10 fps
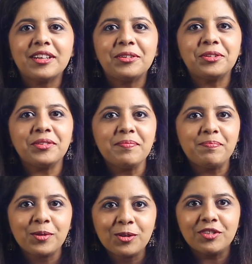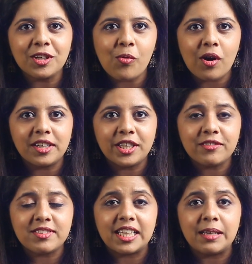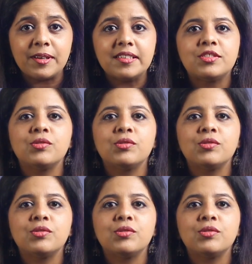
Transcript: can do to improve the quality of sleep is